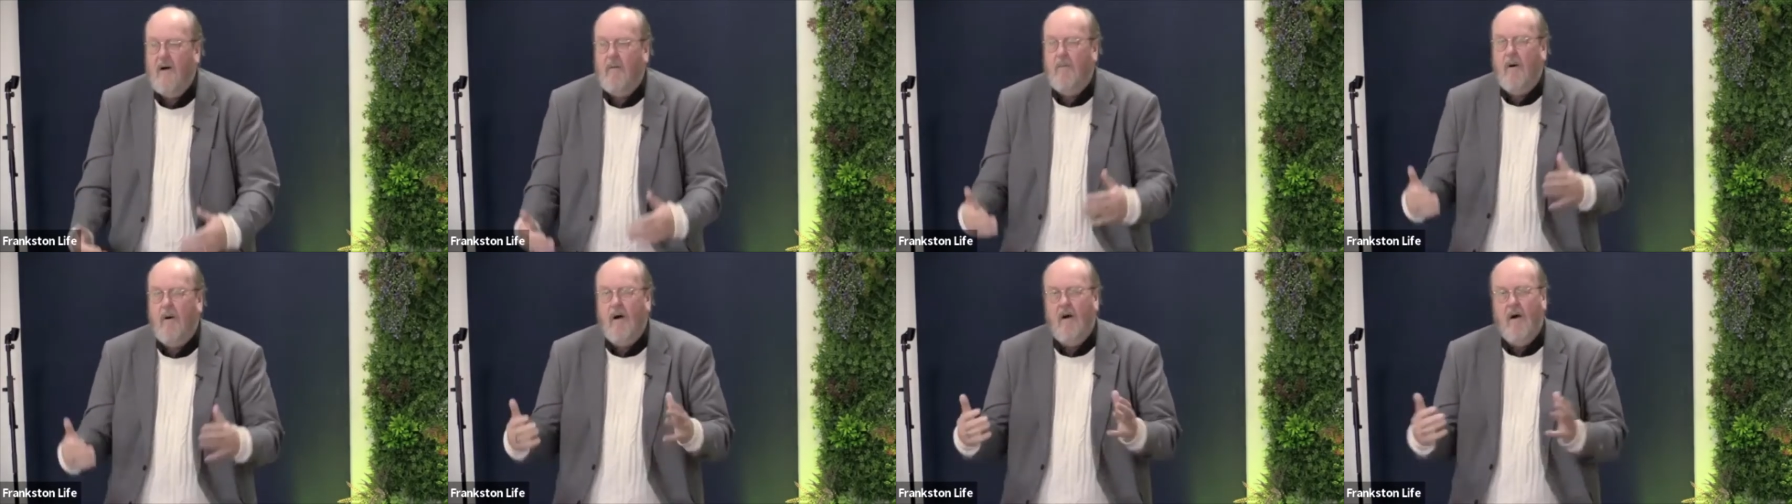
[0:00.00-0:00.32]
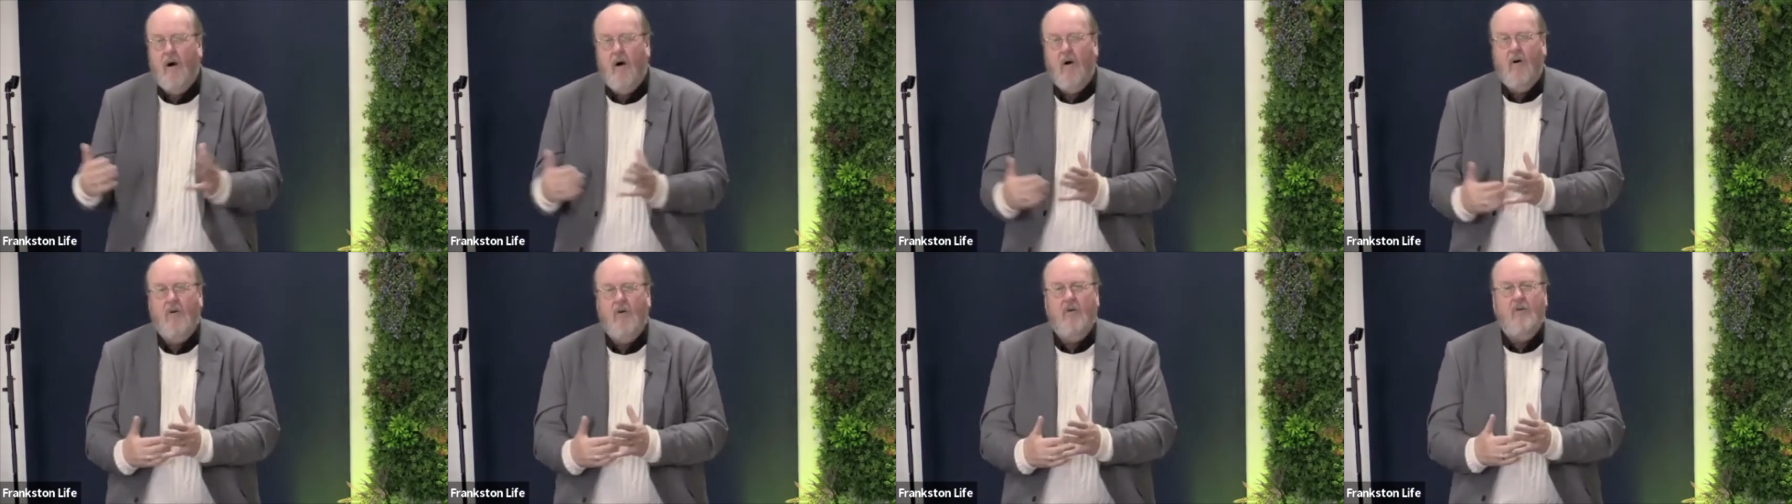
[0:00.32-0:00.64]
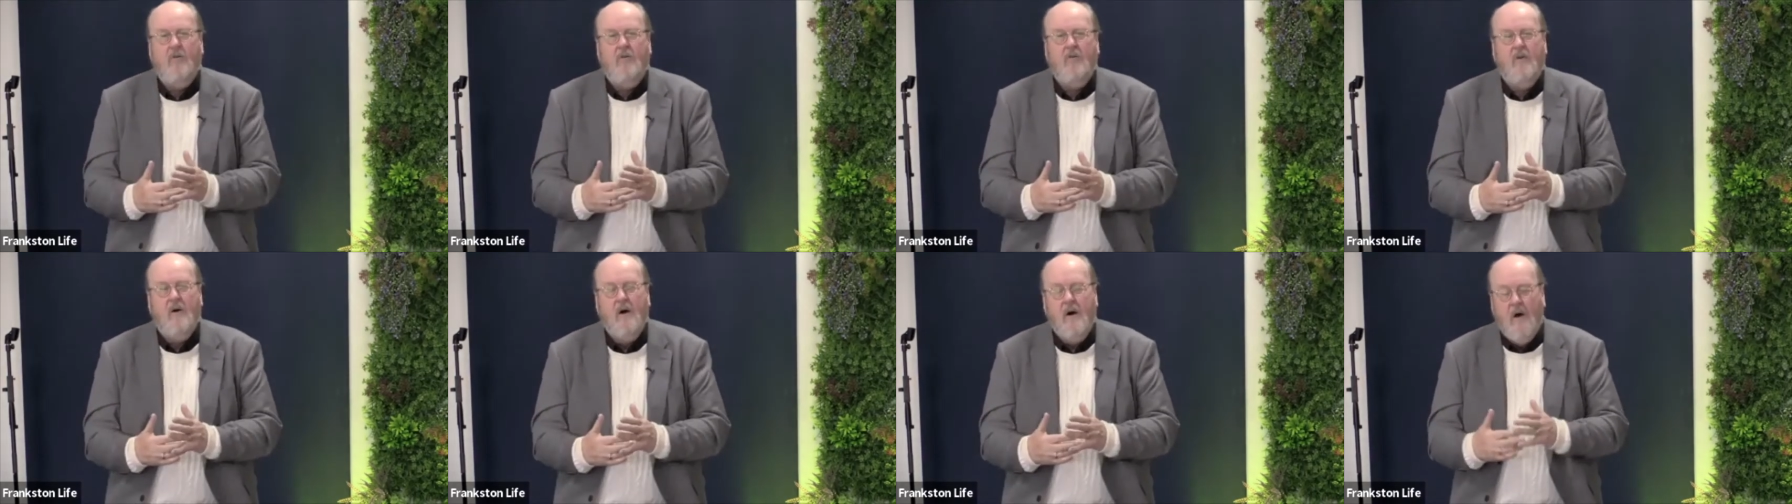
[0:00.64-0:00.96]
my
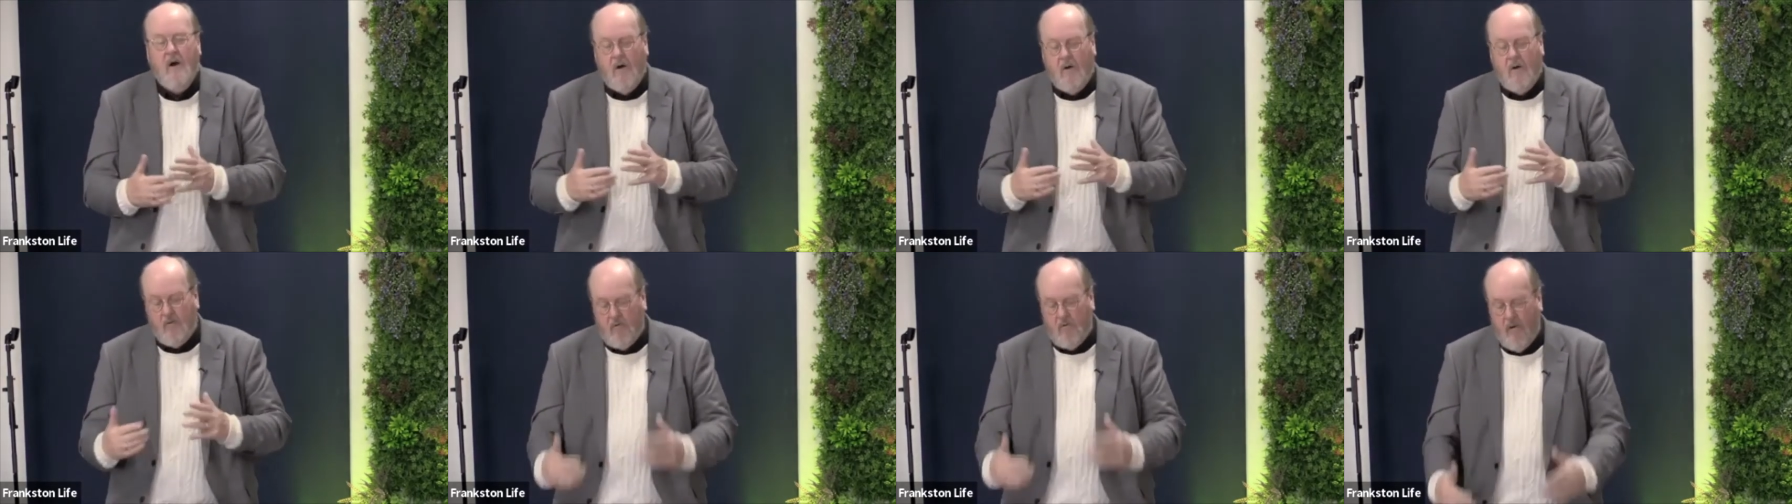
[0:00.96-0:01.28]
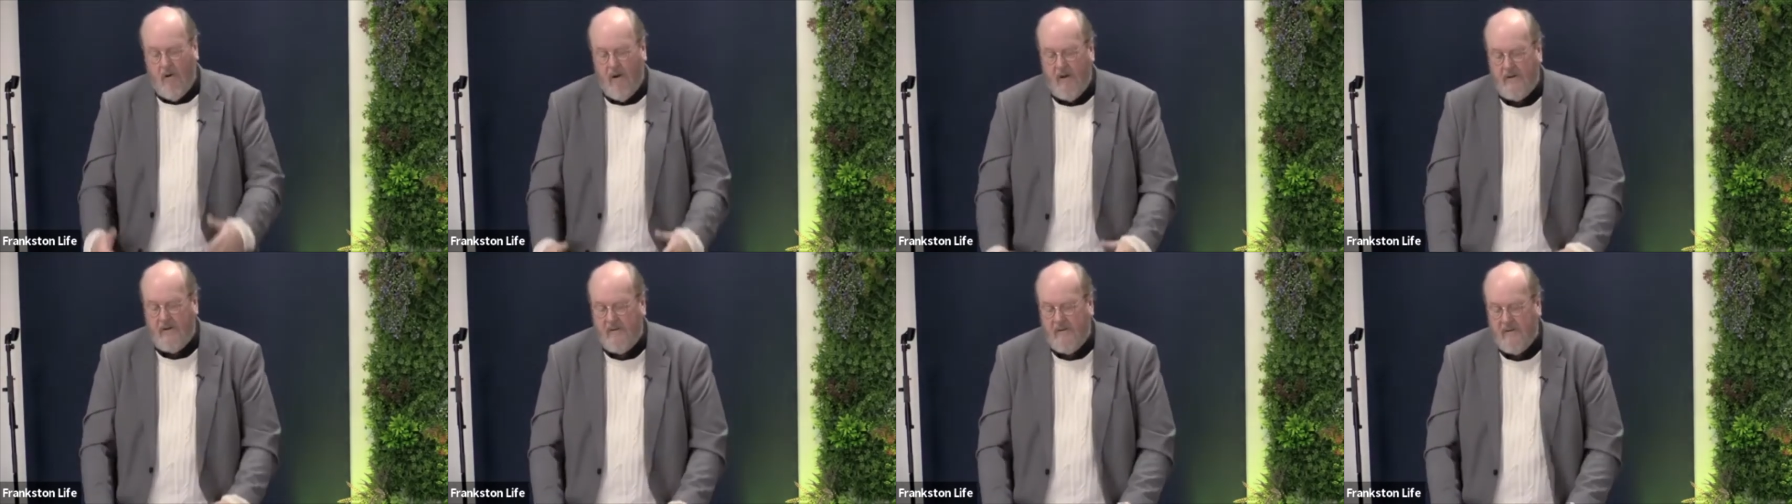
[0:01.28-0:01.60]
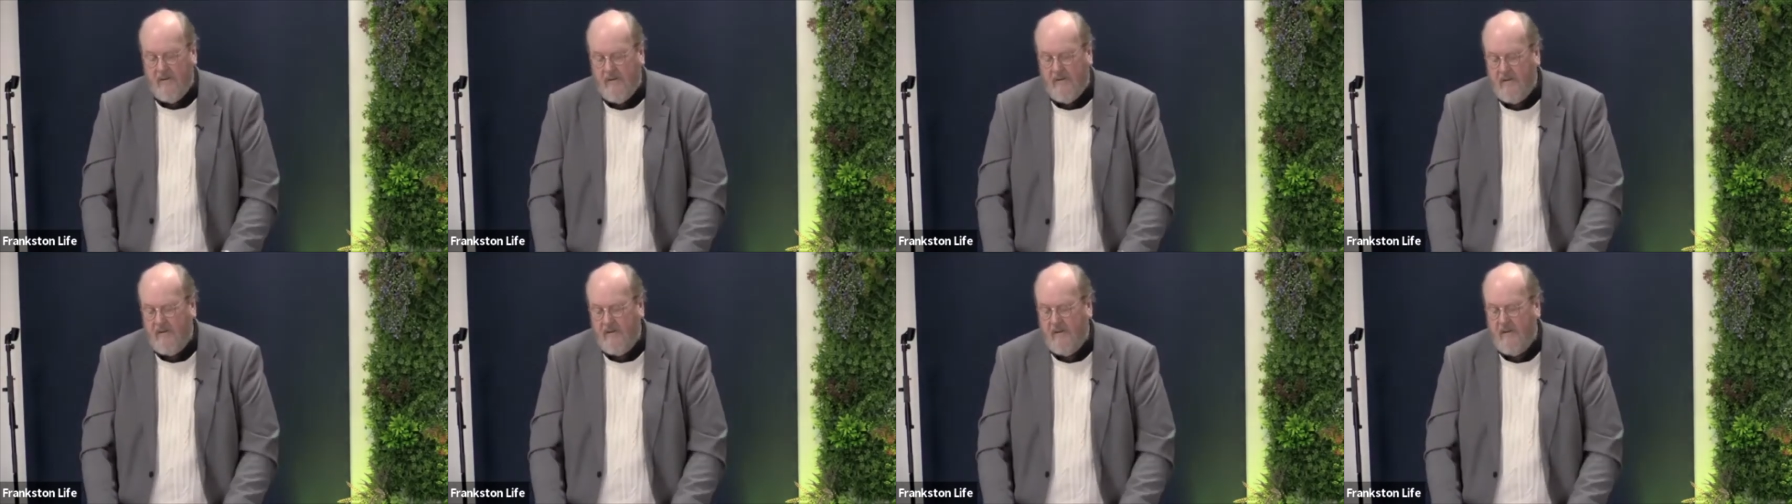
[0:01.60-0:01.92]
own
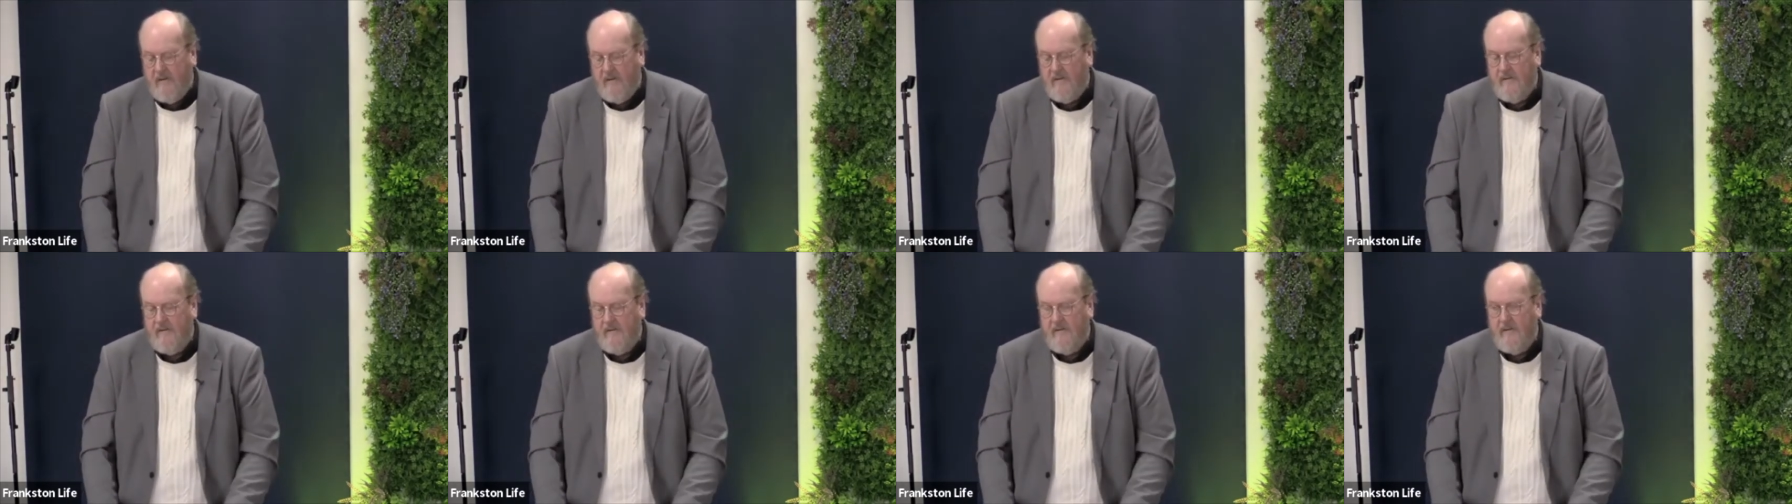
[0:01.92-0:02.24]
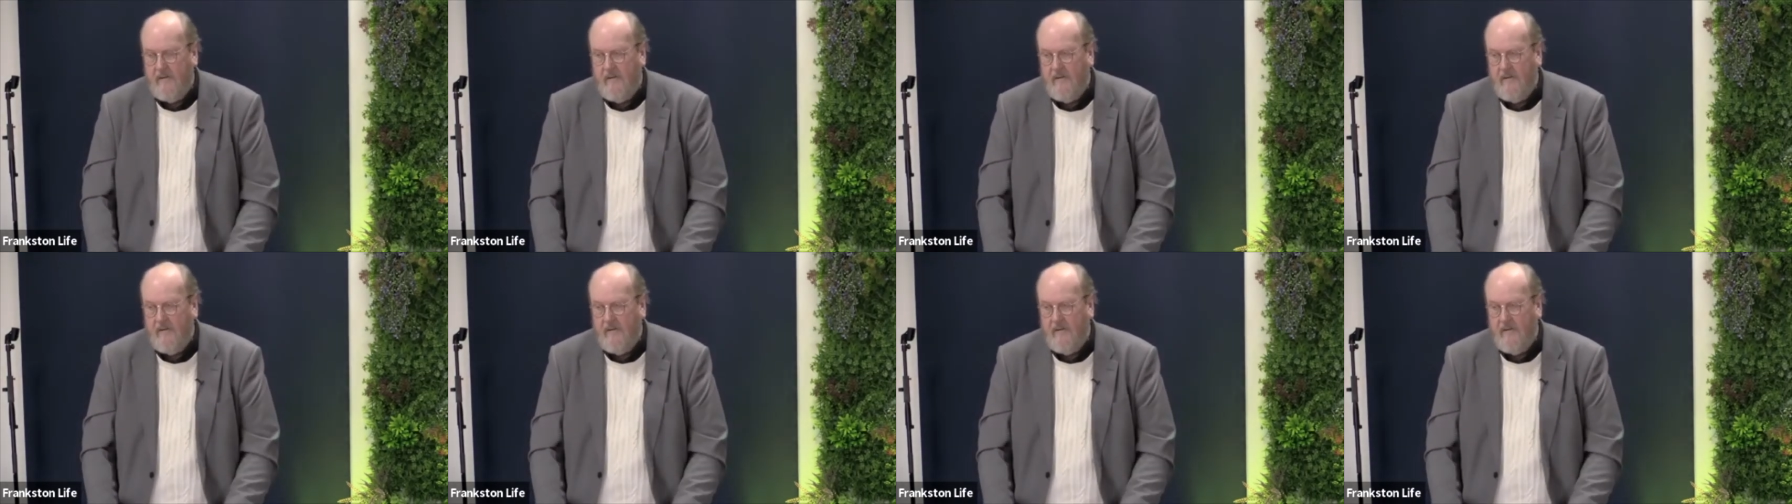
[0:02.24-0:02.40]
righteousness.